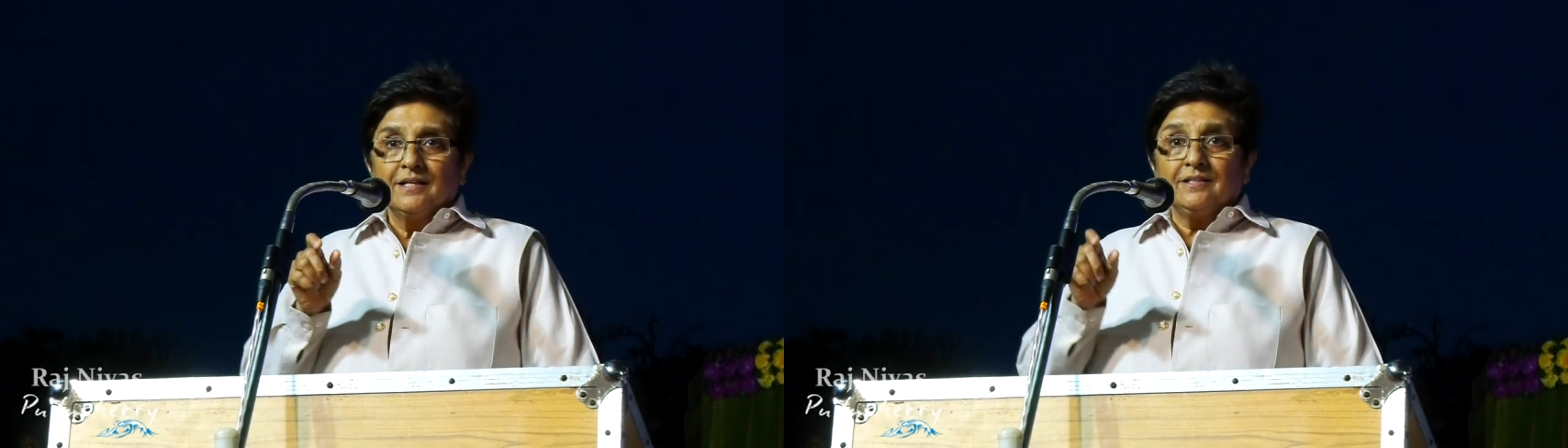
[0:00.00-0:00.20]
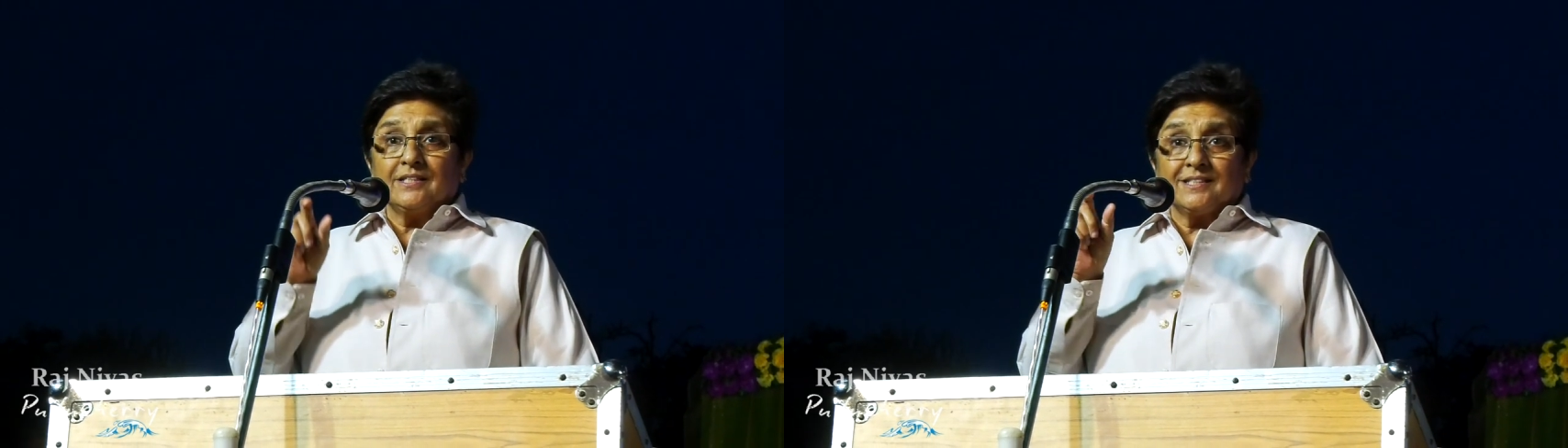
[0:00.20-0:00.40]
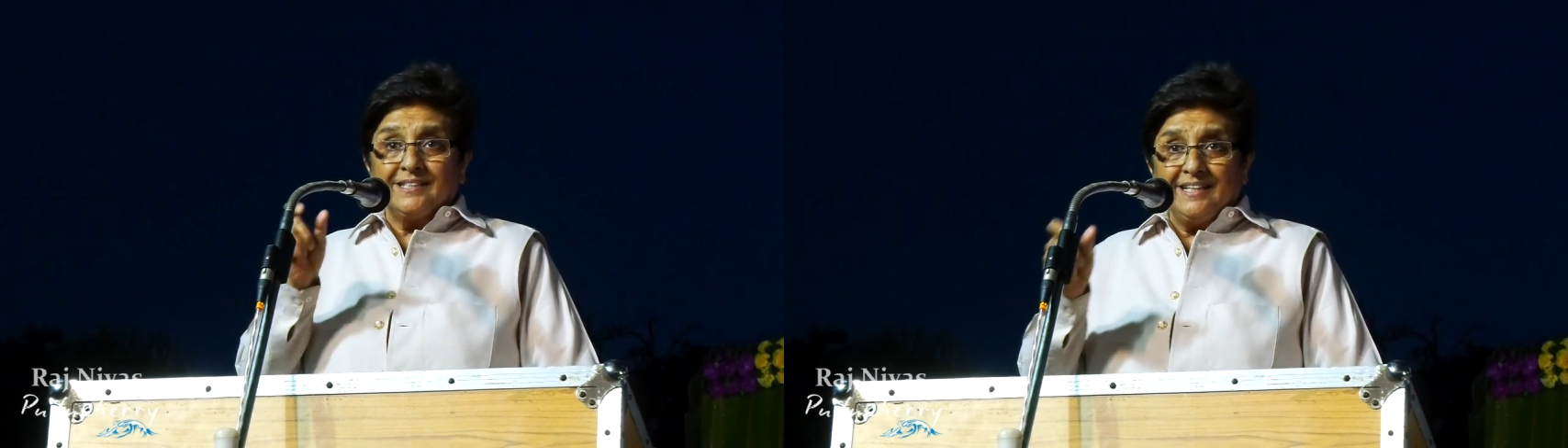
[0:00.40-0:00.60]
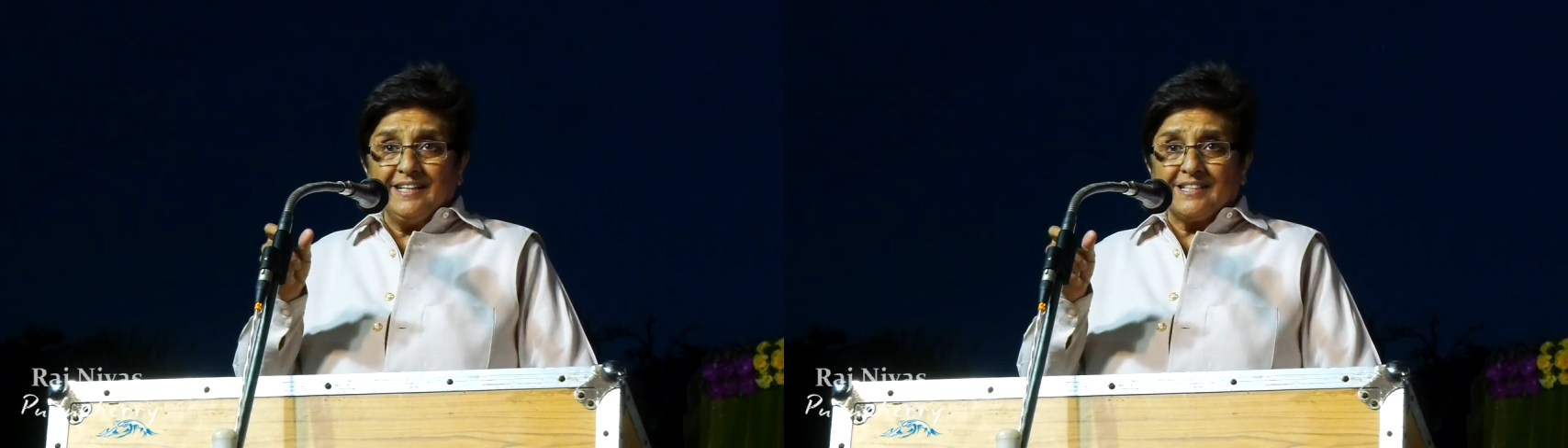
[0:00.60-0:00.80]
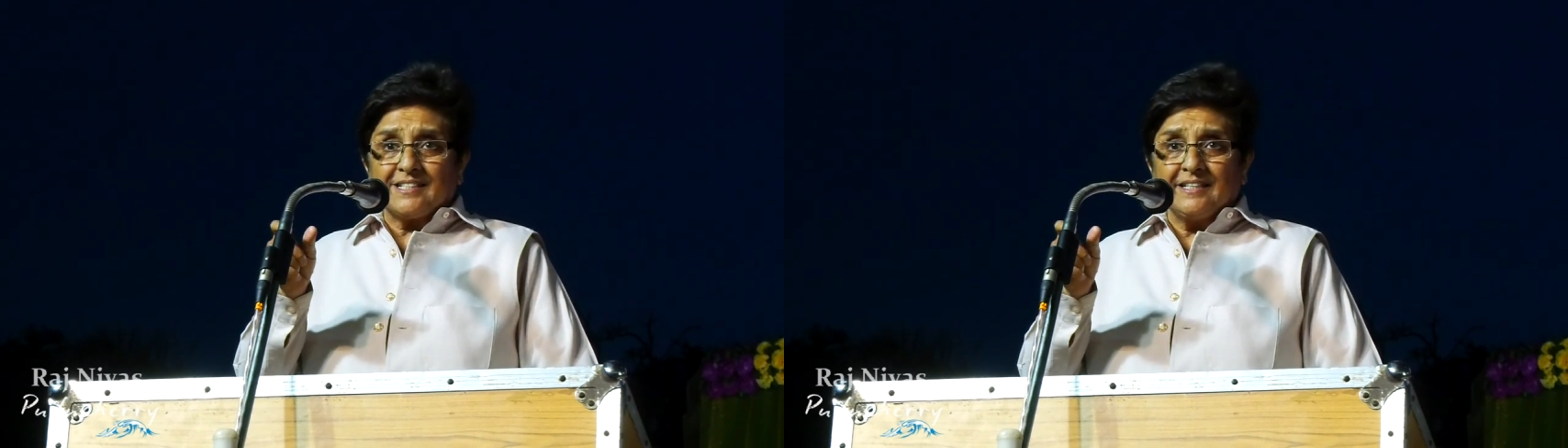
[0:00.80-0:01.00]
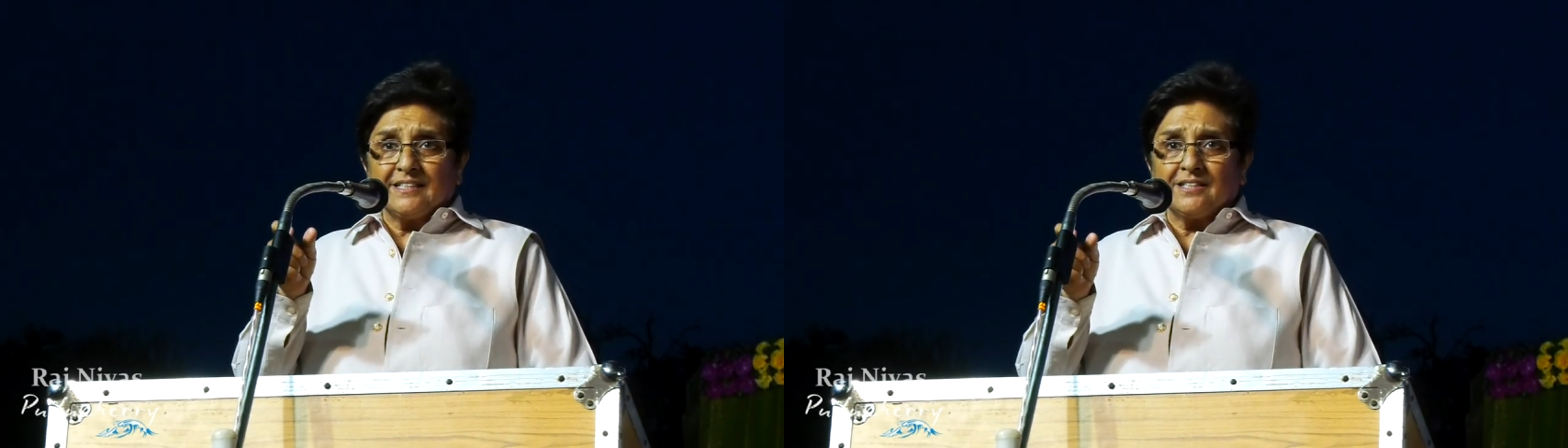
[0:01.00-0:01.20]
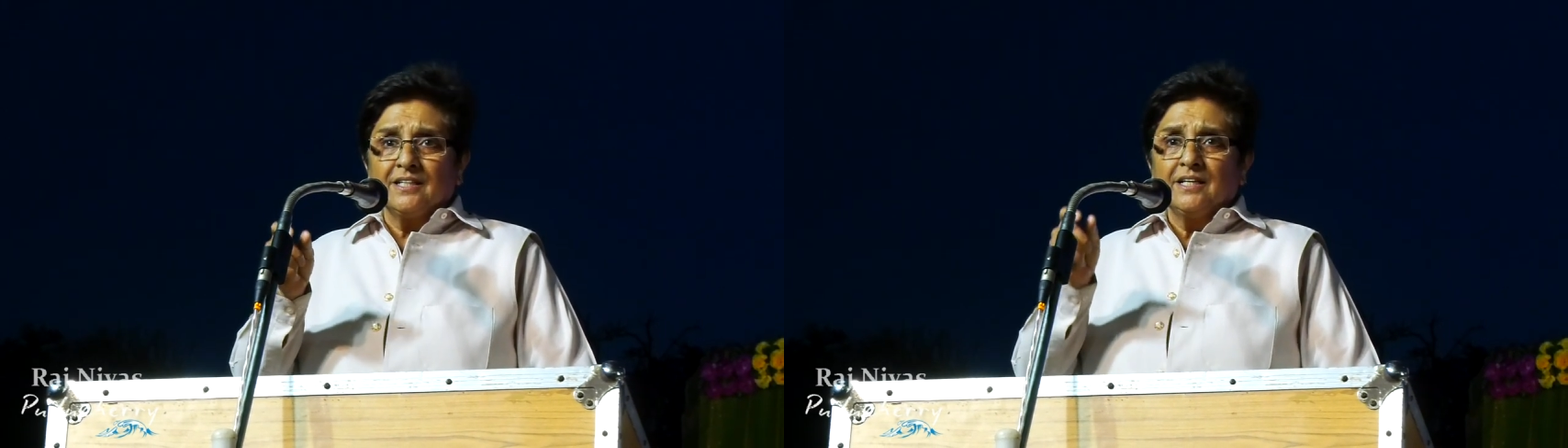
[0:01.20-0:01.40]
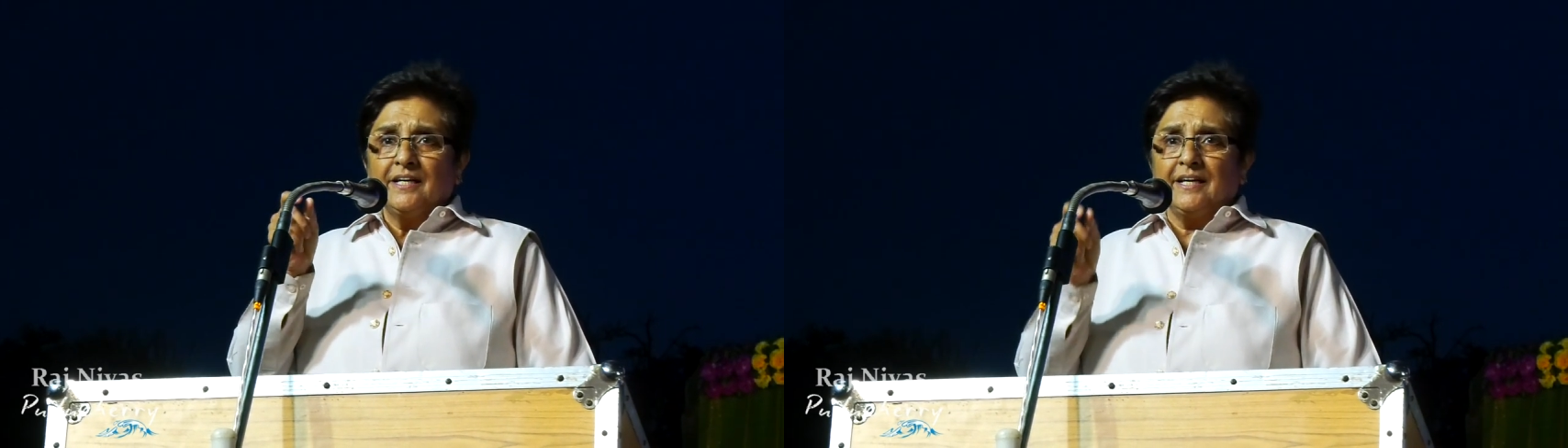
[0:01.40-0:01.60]
the
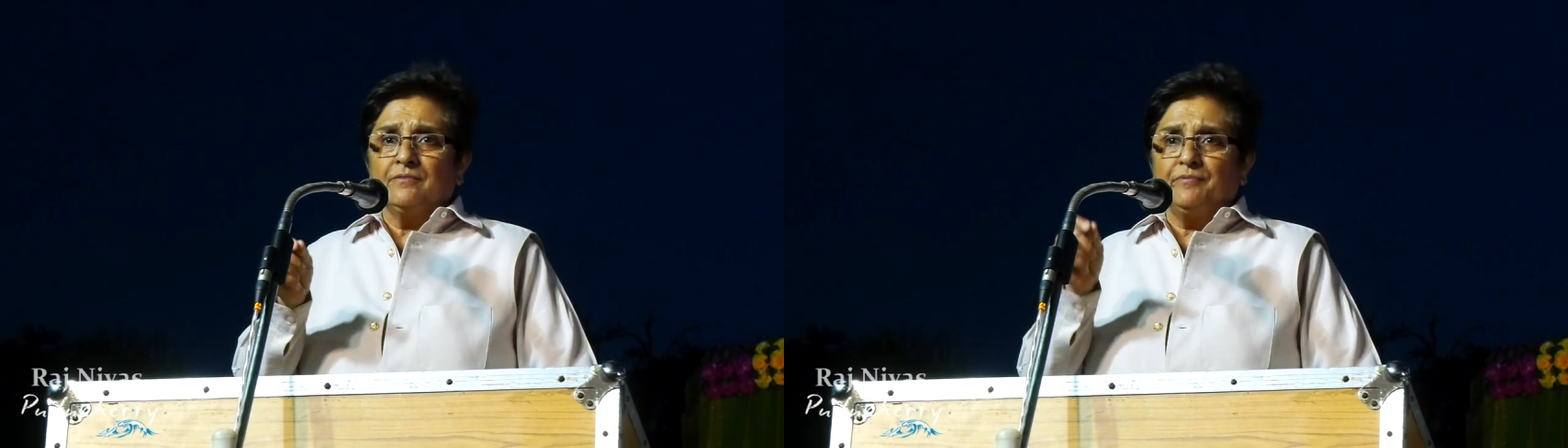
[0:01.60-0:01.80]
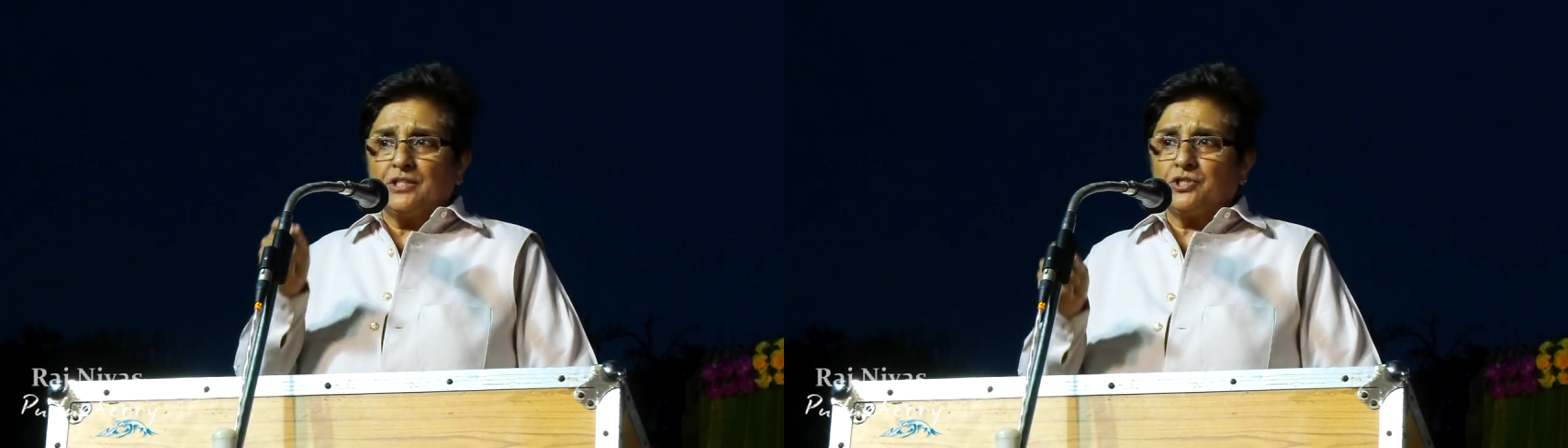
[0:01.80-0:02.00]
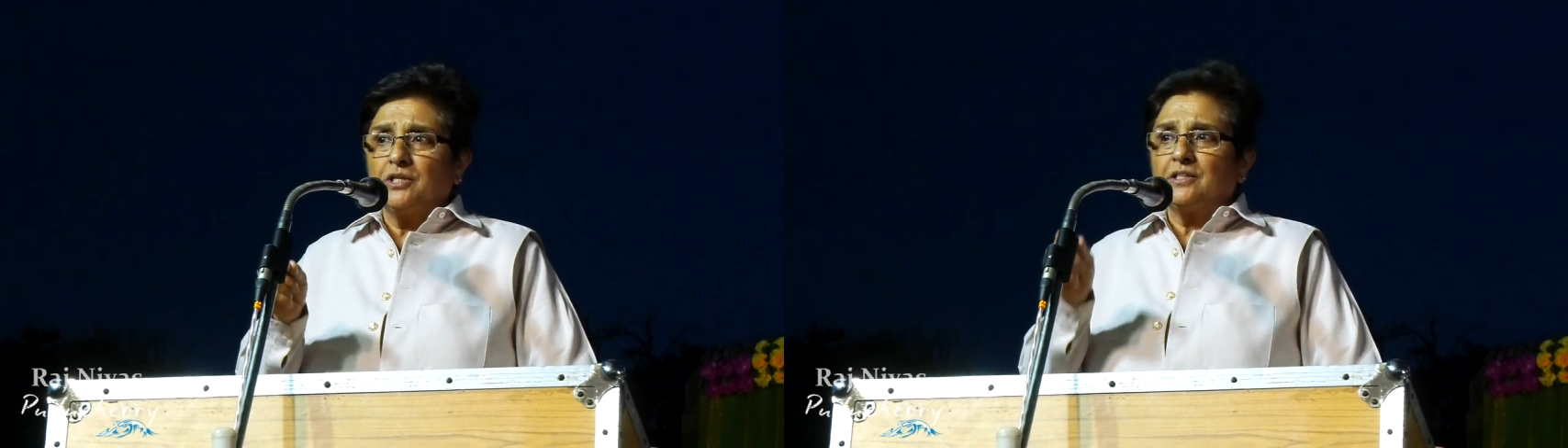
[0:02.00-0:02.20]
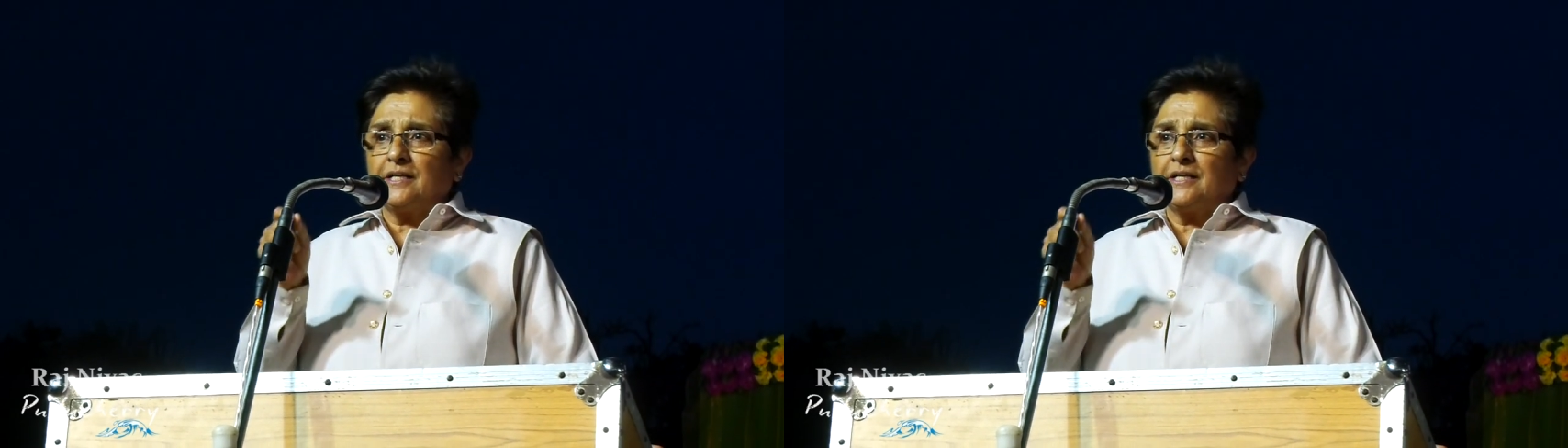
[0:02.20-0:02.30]
seriousness in which